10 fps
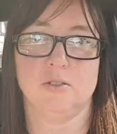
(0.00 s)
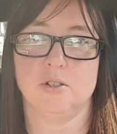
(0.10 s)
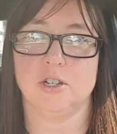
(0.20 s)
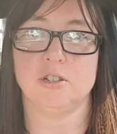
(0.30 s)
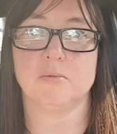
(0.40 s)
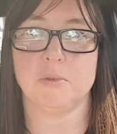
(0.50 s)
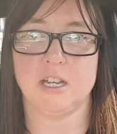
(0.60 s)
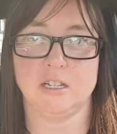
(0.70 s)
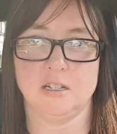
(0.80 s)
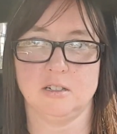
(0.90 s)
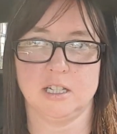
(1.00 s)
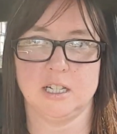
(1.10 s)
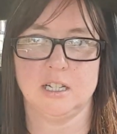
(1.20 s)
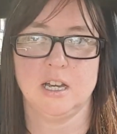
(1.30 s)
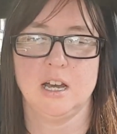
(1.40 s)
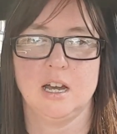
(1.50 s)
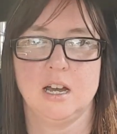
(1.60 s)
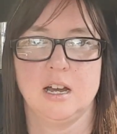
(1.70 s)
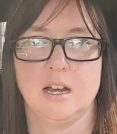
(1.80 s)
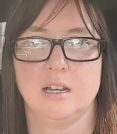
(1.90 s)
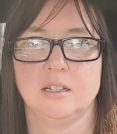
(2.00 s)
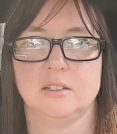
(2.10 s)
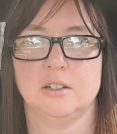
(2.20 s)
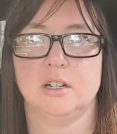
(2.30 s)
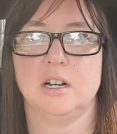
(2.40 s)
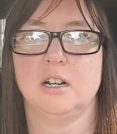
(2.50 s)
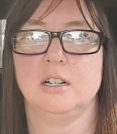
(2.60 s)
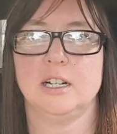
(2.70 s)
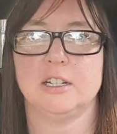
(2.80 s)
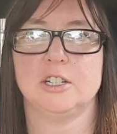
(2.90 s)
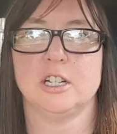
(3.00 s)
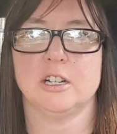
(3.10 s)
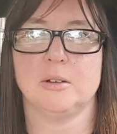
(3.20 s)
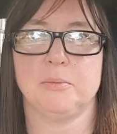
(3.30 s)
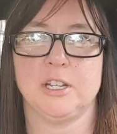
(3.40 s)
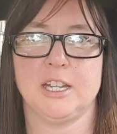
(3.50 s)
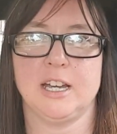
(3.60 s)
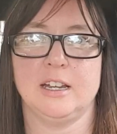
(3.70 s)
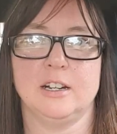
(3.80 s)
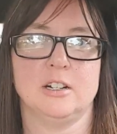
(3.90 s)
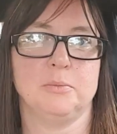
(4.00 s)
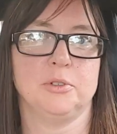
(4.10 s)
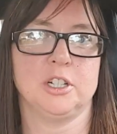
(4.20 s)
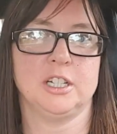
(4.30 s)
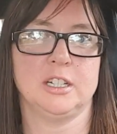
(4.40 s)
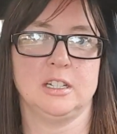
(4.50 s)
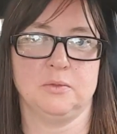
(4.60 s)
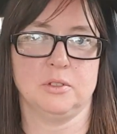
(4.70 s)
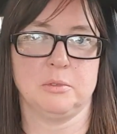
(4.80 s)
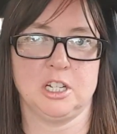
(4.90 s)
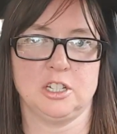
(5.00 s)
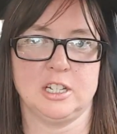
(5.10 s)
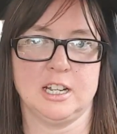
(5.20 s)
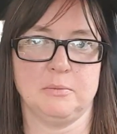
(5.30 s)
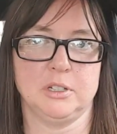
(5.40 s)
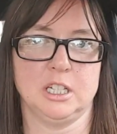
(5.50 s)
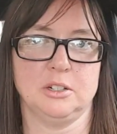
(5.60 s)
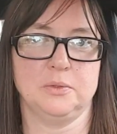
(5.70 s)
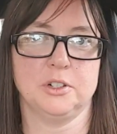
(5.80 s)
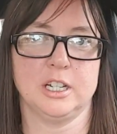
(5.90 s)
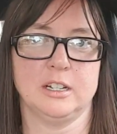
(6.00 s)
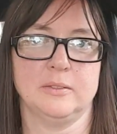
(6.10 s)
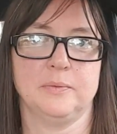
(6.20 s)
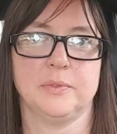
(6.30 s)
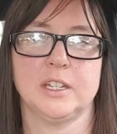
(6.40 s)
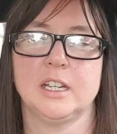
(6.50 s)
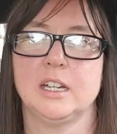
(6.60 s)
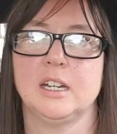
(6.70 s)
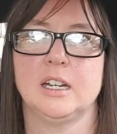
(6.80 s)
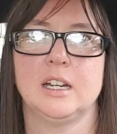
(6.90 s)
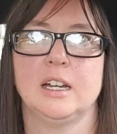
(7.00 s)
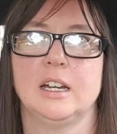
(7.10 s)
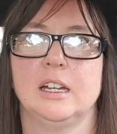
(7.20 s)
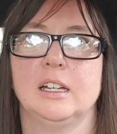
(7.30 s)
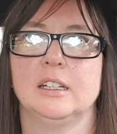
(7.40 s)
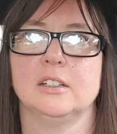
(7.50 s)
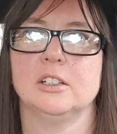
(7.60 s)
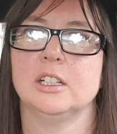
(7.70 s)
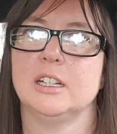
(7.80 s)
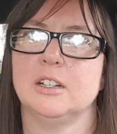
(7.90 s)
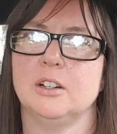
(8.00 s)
or you can pay yearly. So I'll have to check up on that, and I'll put the information down below for you. So